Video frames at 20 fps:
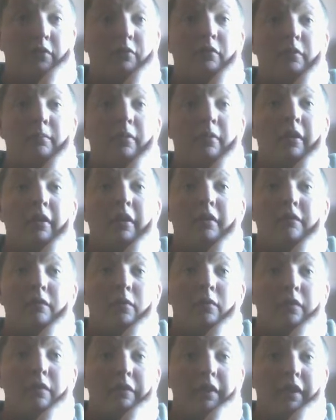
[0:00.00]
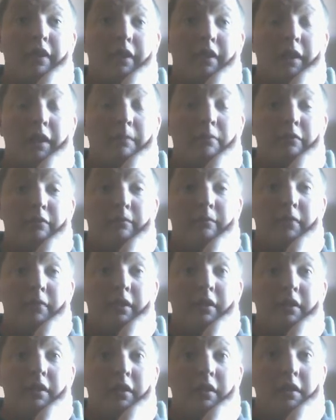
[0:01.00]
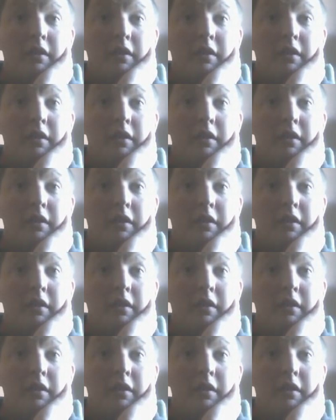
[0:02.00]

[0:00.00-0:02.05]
going to buy the Volkswagen Camper of me.